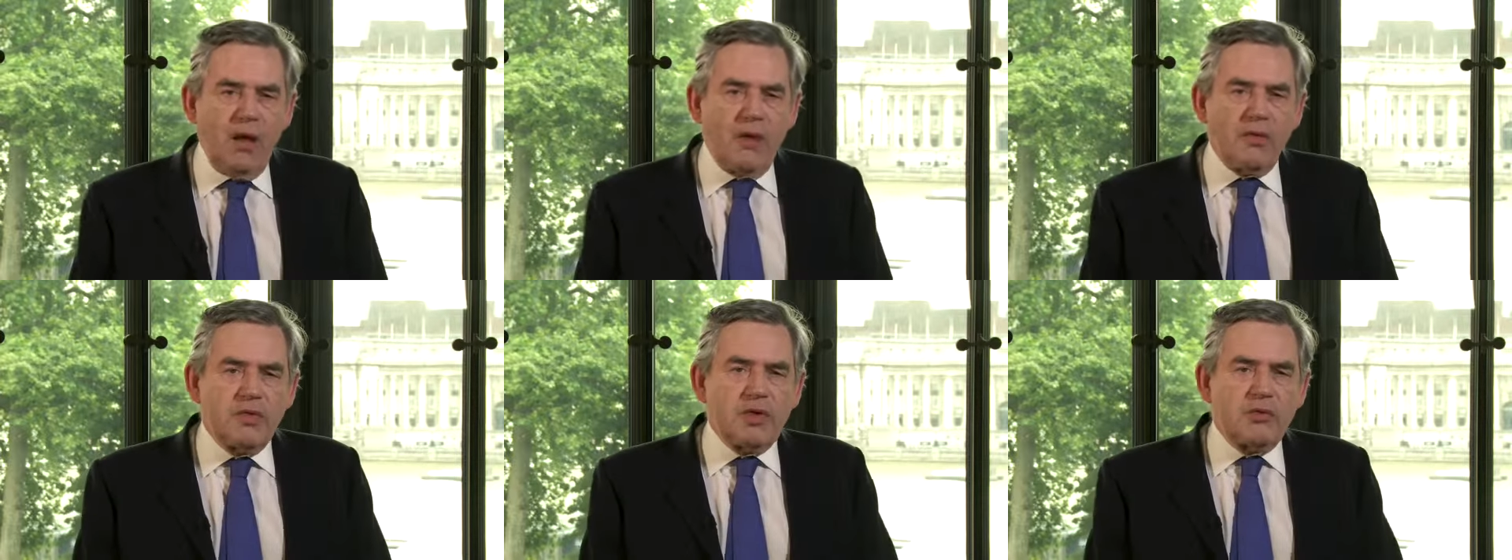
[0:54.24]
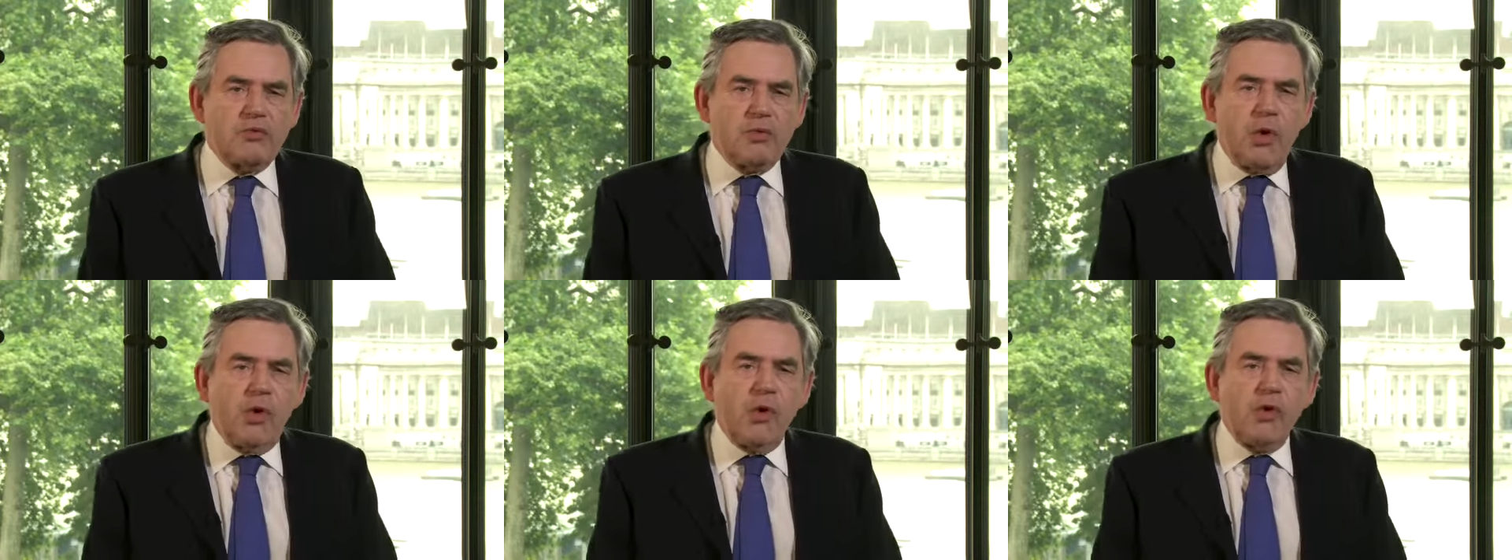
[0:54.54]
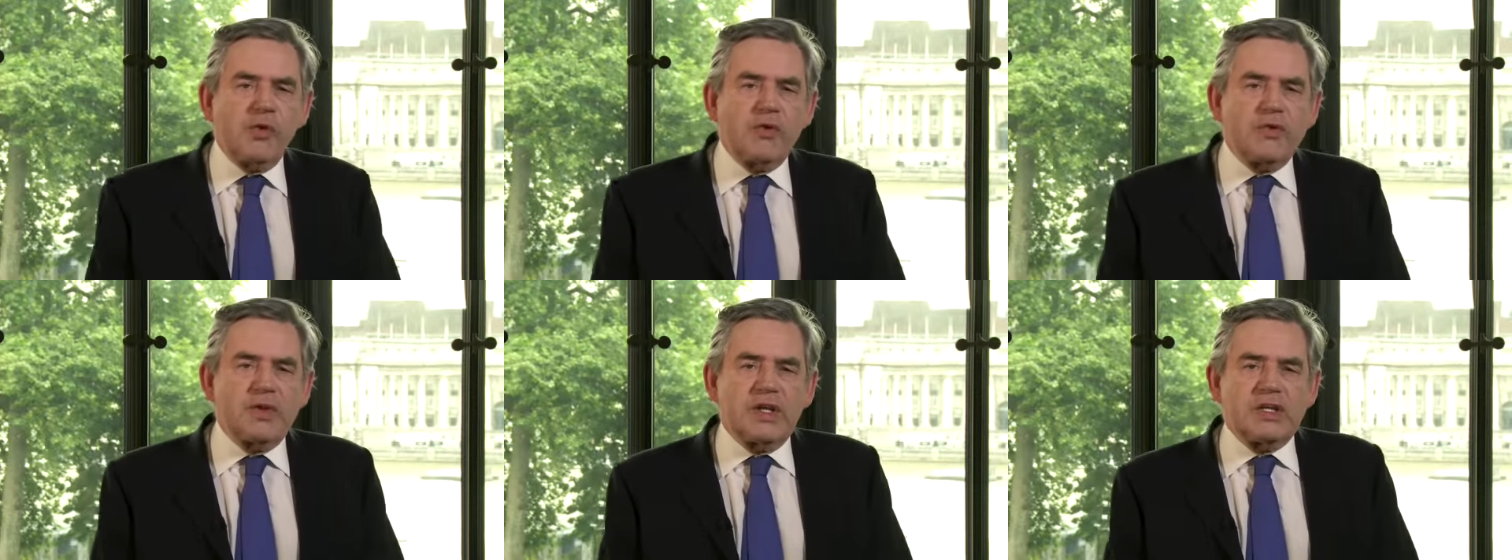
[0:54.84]
The
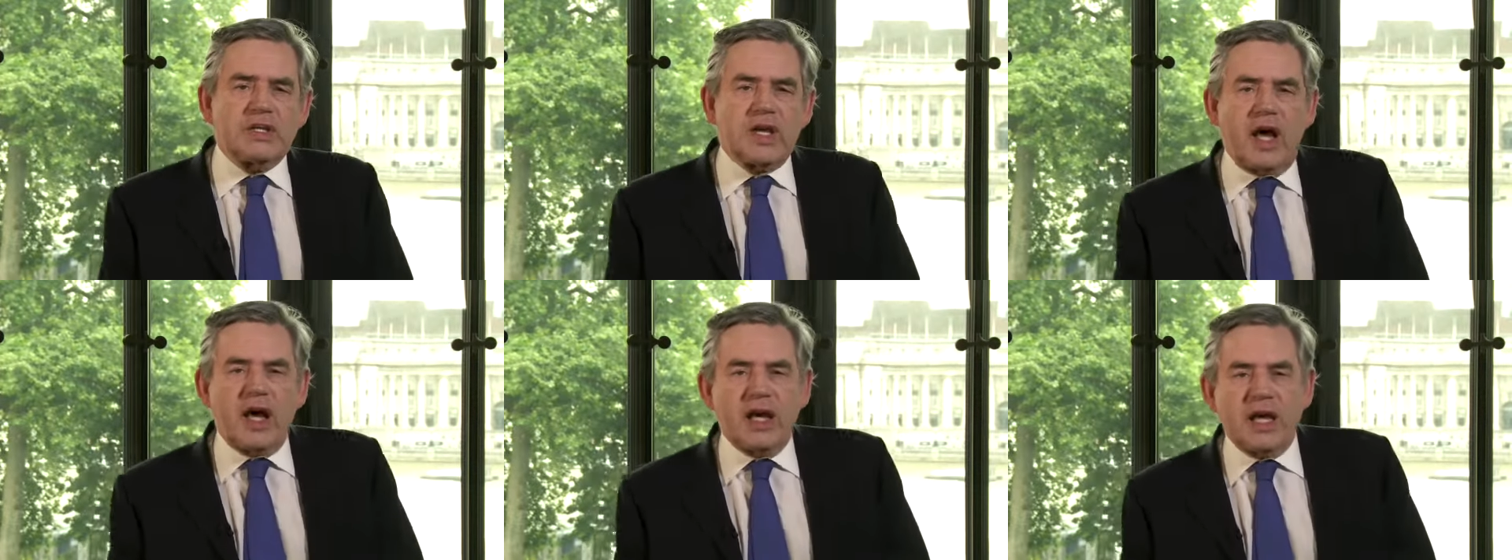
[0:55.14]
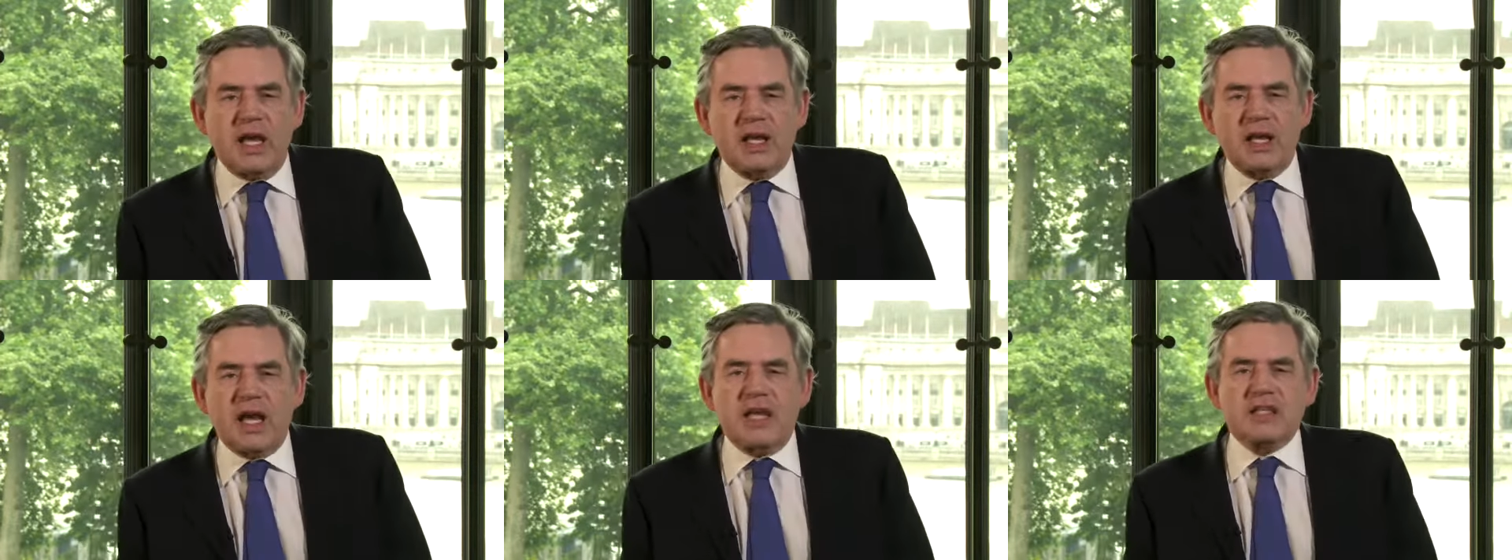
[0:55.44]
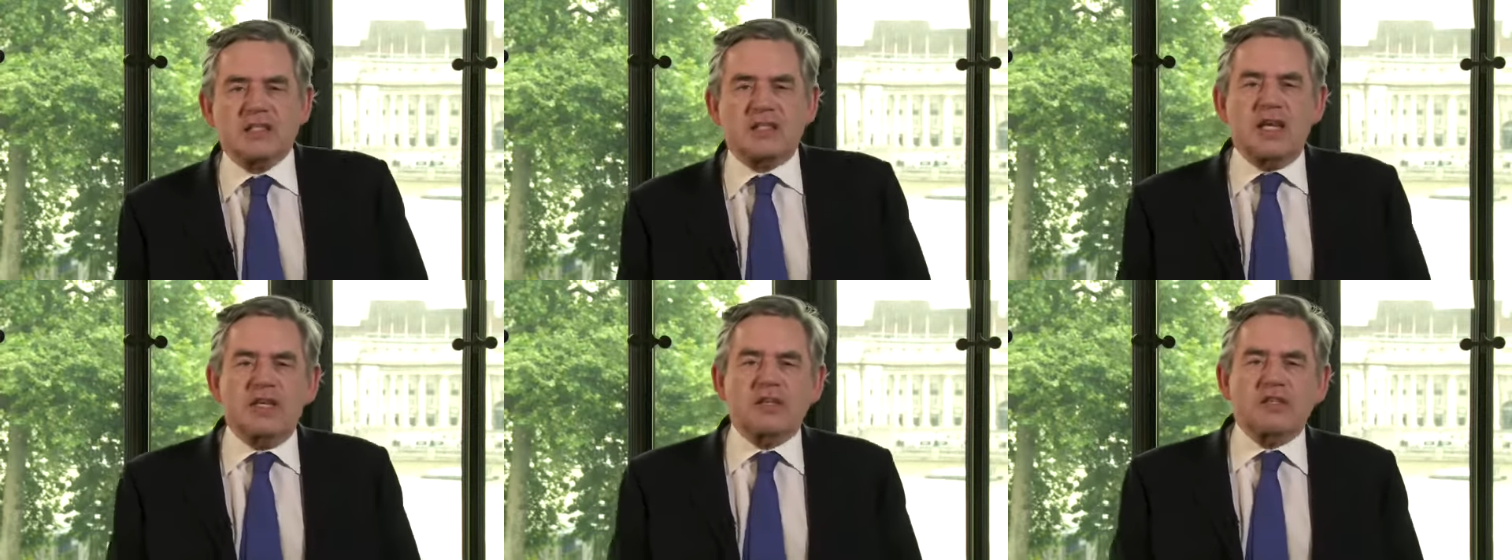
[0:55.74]
role that
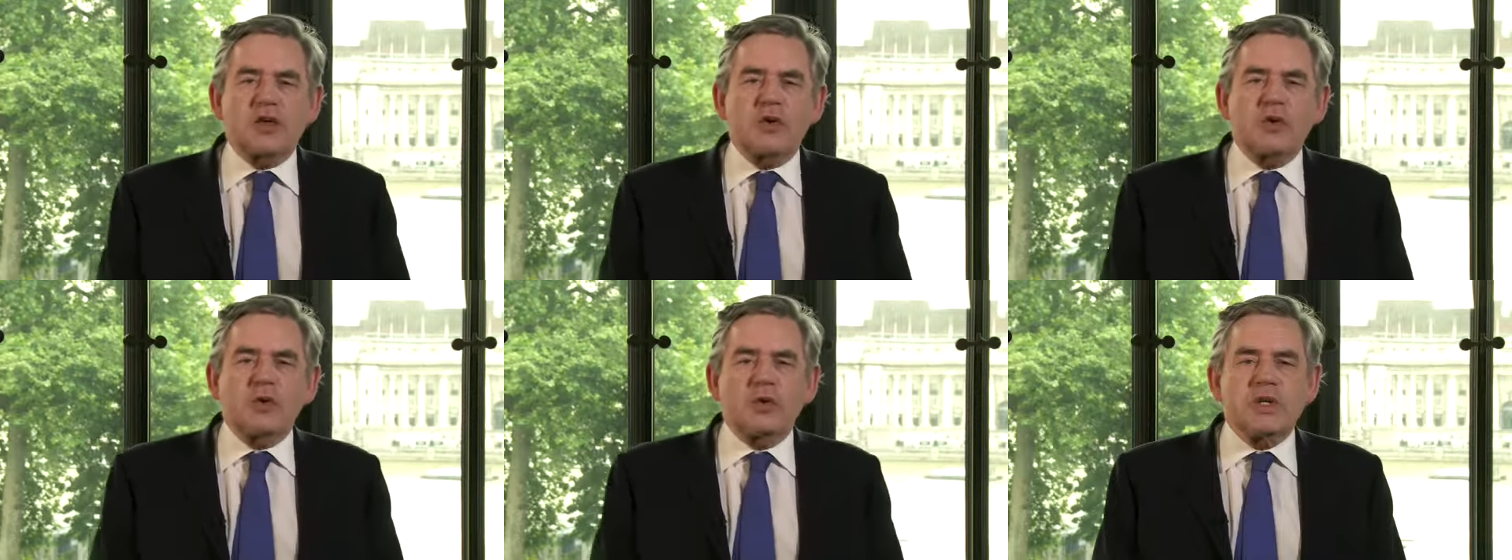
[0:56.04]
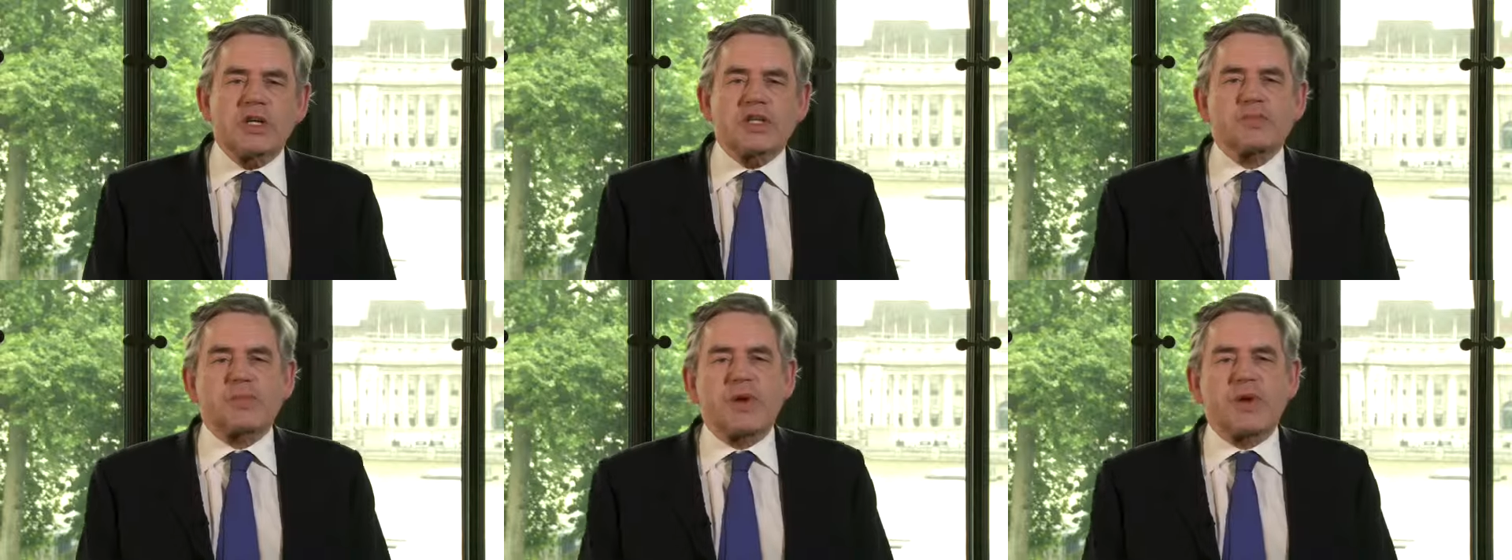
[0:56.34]
INSSO is